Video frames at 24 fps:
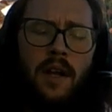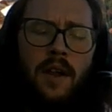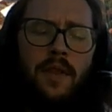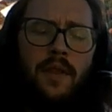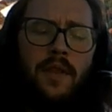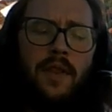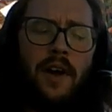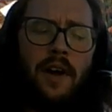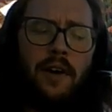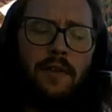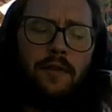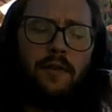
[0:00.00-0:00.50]

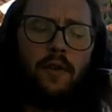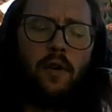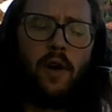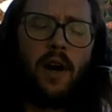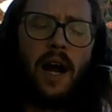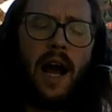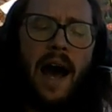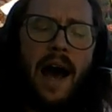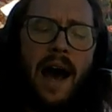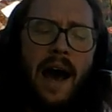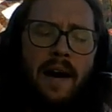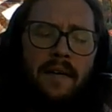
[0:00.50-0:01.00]
Therefore
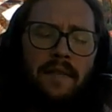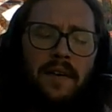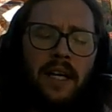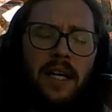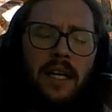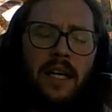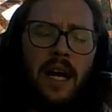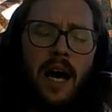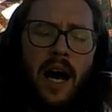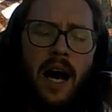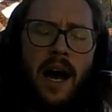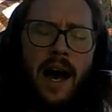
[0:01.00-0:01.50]
having
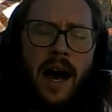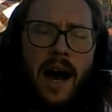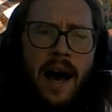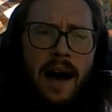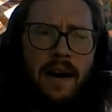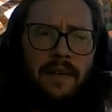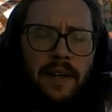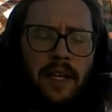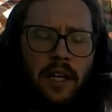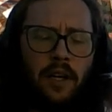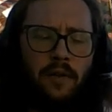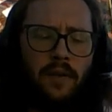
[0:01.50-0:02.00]
and not
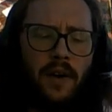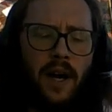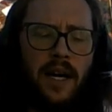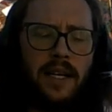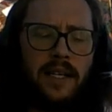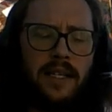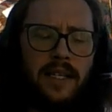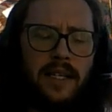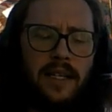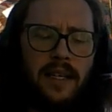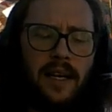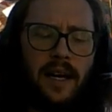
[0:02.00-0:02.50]
having
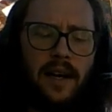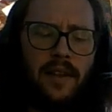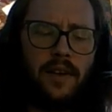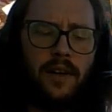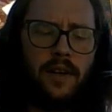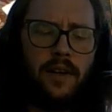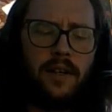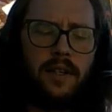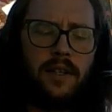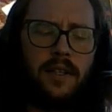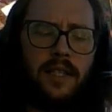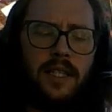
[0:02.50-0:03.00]
arise
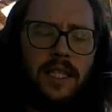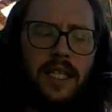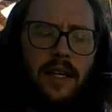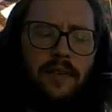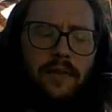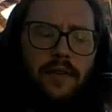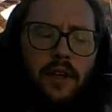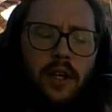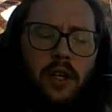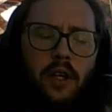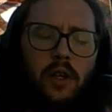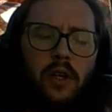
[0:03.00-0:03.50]
together.
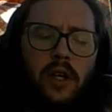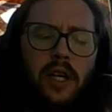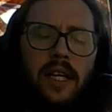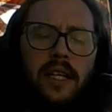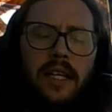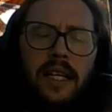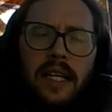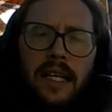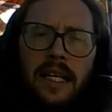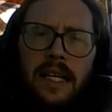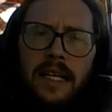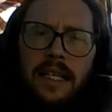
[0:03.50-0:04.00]
Difficult
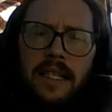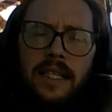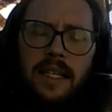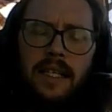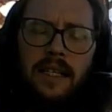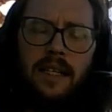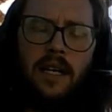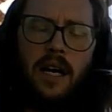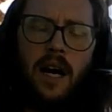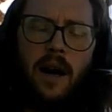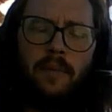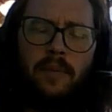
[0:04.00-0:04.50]
and easy
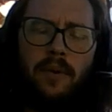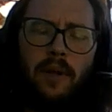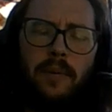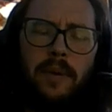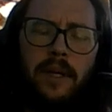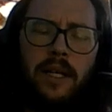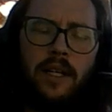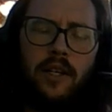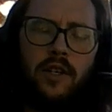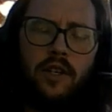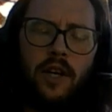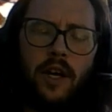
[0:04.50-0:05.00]

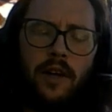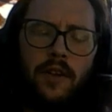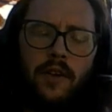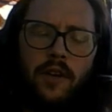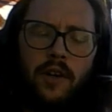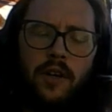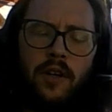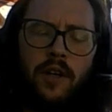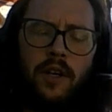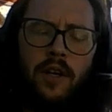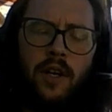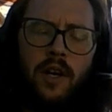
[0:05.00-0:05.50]
complement each
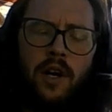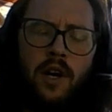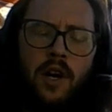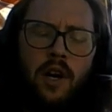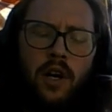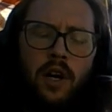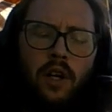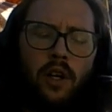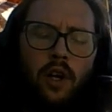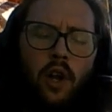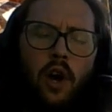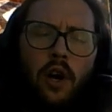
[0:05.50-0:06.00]
other.
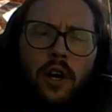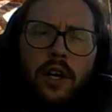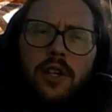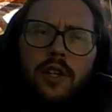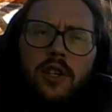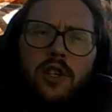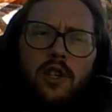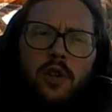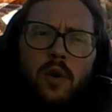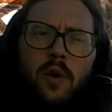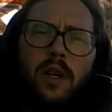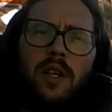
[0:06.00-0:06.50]
Long and
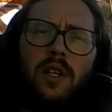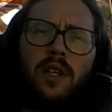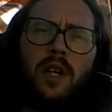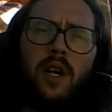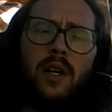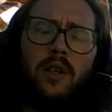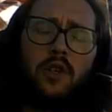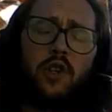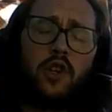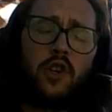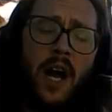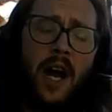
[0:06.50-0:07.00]
short
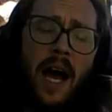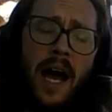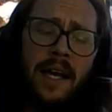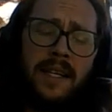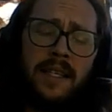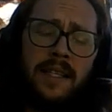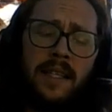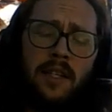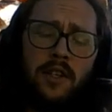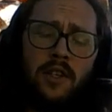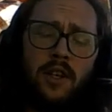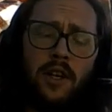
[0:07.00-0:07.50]

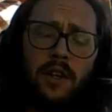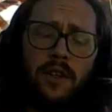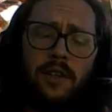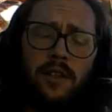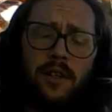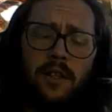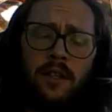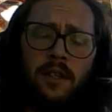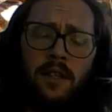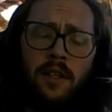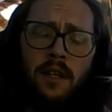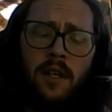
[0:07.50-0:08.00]
contrast each
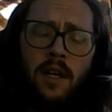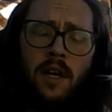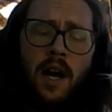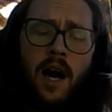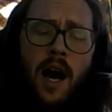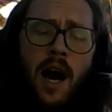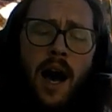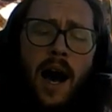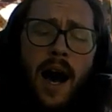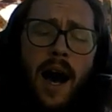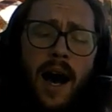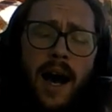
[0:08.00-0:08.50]
other.
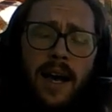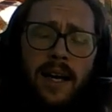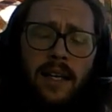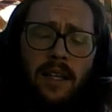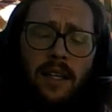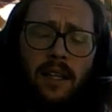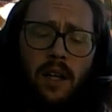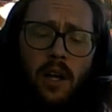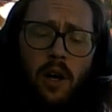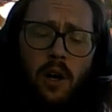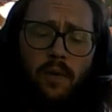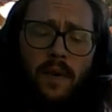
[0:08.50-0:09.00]
High
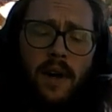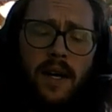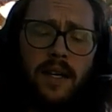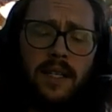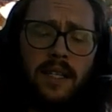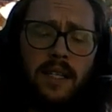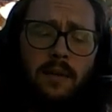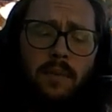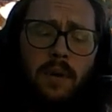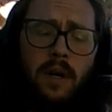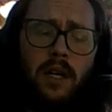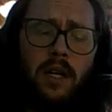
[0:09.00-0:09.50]
and low rest
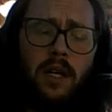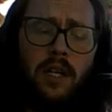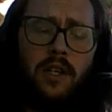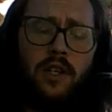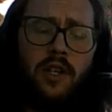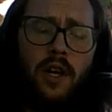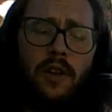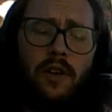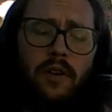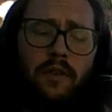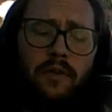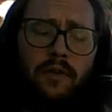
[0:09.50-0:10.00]
upon each
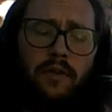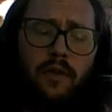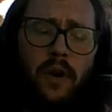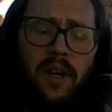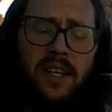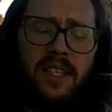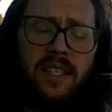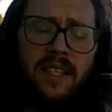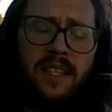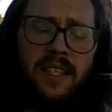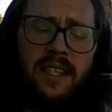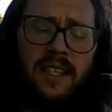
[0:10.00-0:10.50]
other.
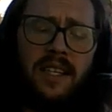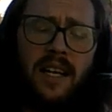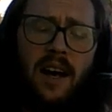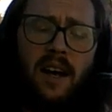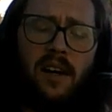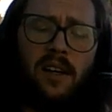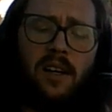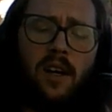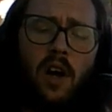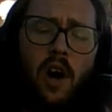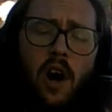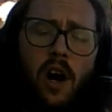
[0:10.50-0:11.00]
Voice and
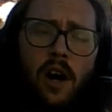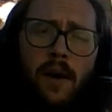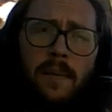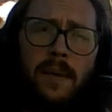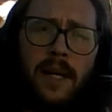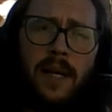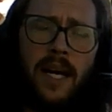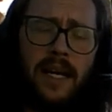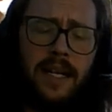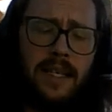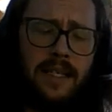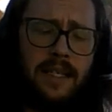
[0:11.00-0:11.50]
sound
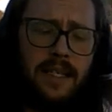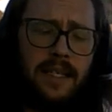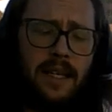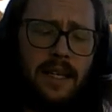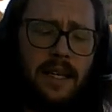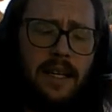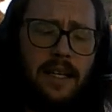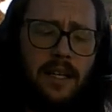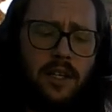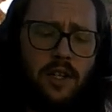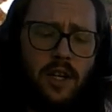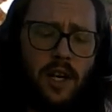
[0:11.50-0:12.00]
harmonize
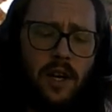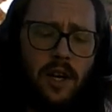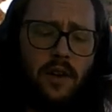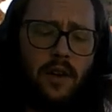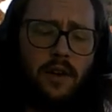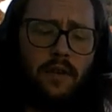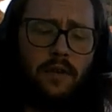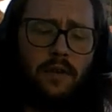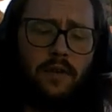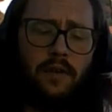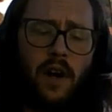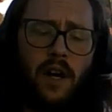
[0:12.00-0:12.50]
each other.
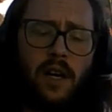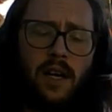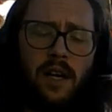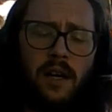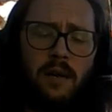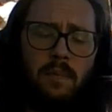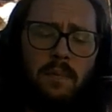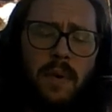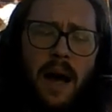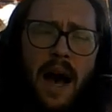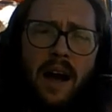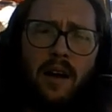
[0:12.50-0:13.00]
Front
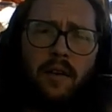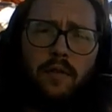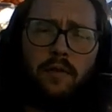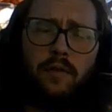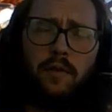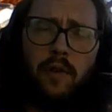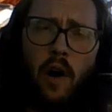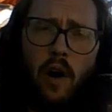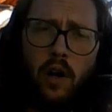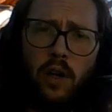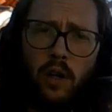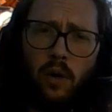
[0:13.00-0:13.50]
and back
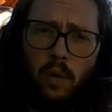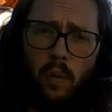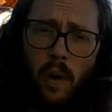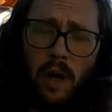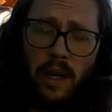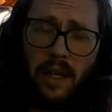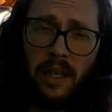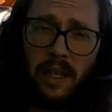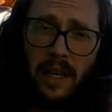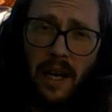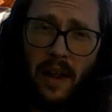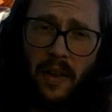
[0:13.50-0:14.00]
follow
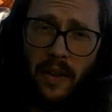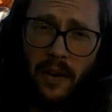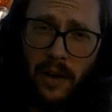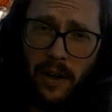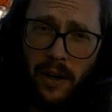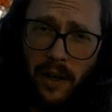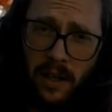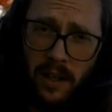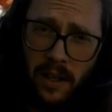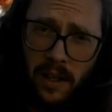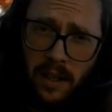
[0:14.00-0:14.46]
one another."